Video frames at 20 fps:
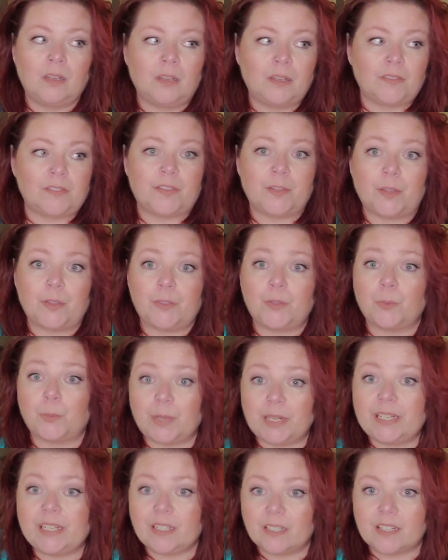the
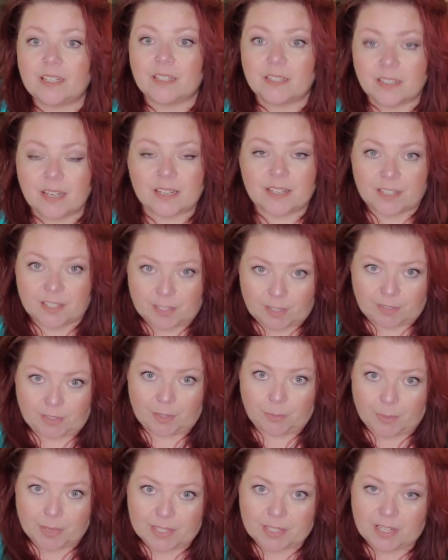reading doesn't
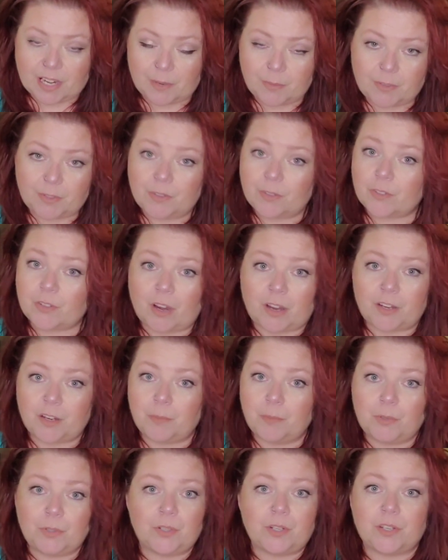necessarily resonate with you, try
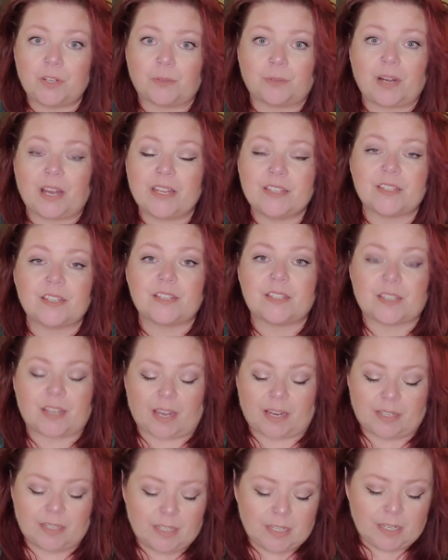your moon and your rising
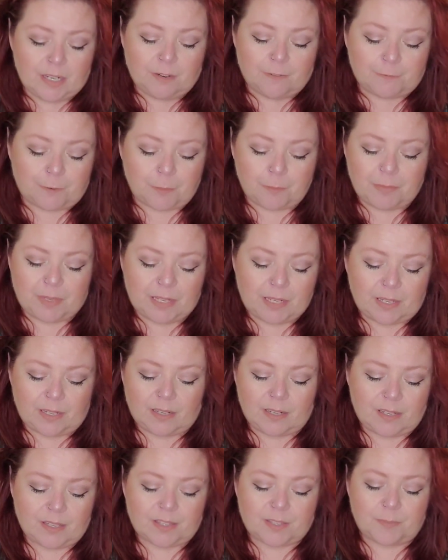sign. For
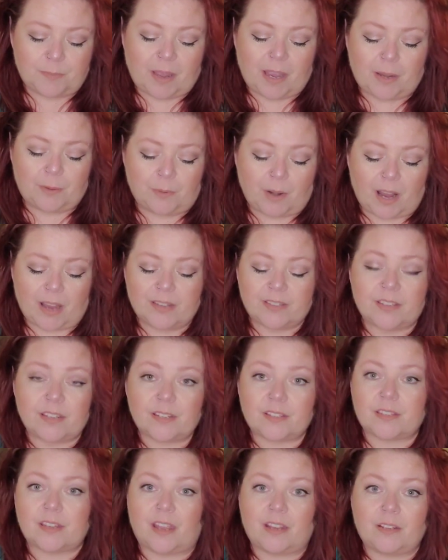me, it's my
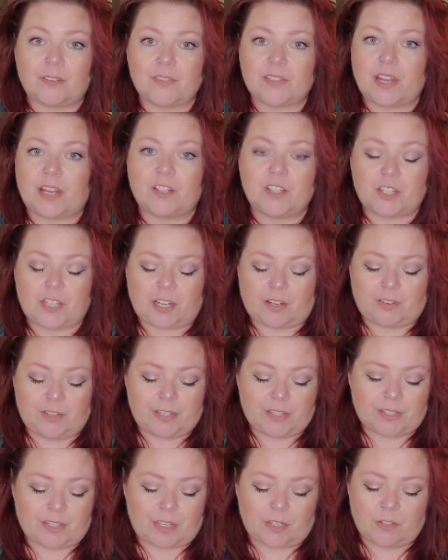rising sign of
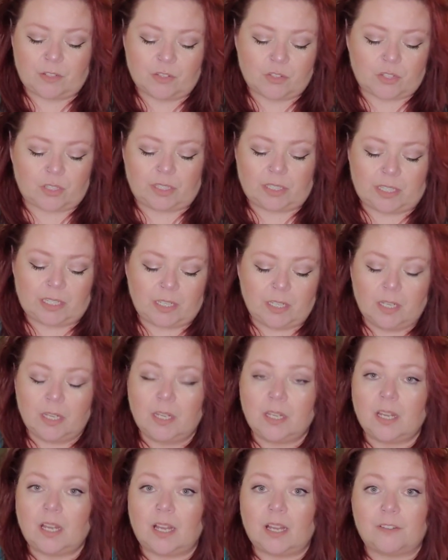Sagittarius that usually
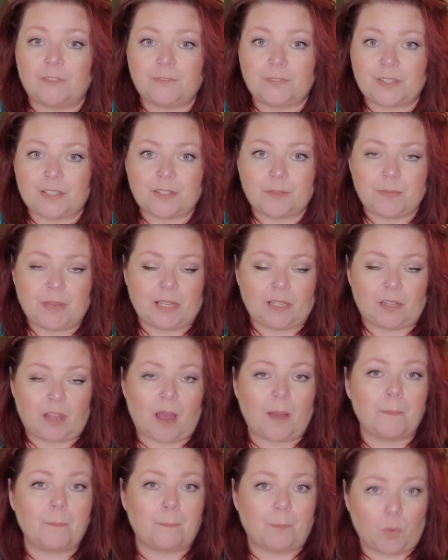fits me a
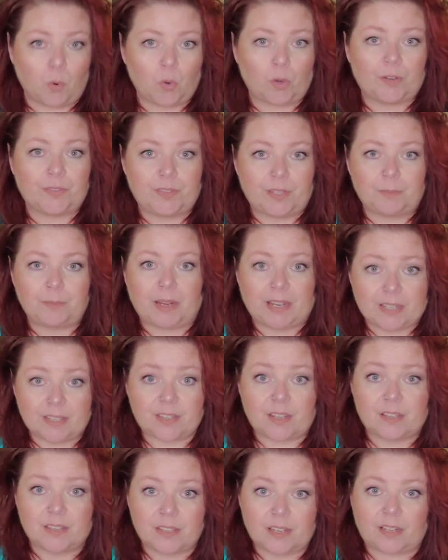lot more than my
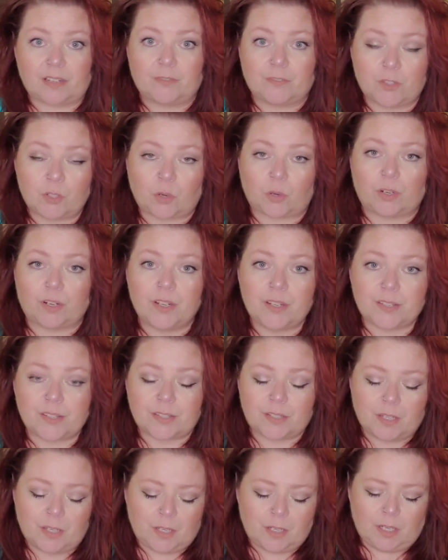sun sign of
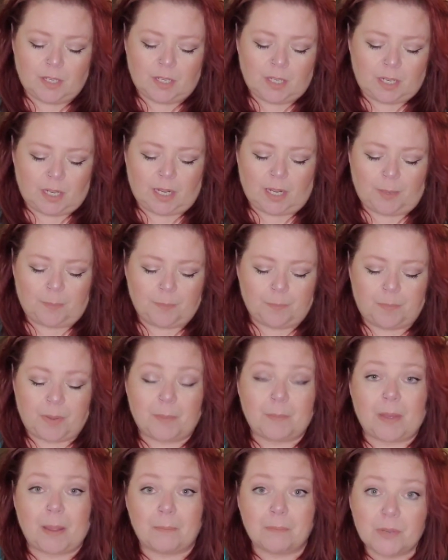Taurus.
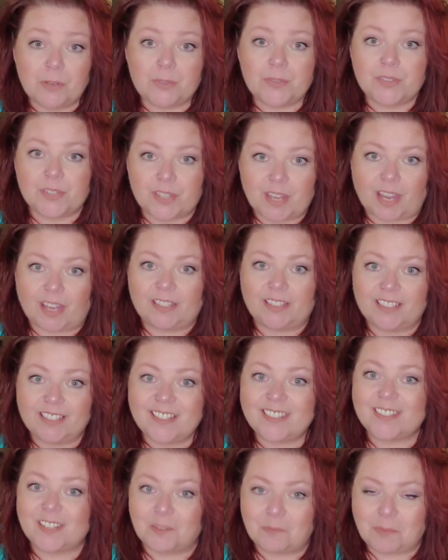But my moon sign
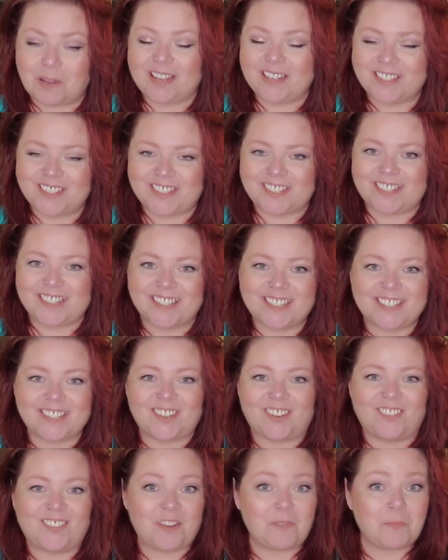is in Pisces,
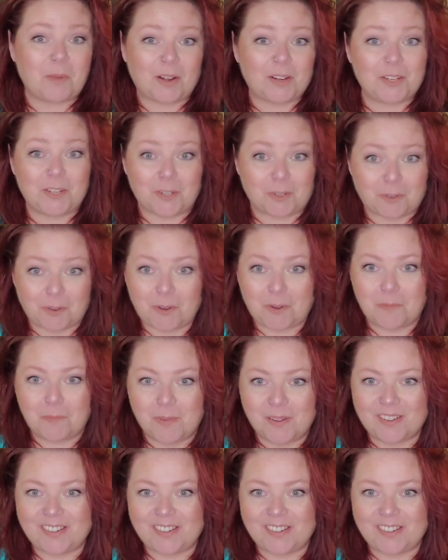so I'm part of your group.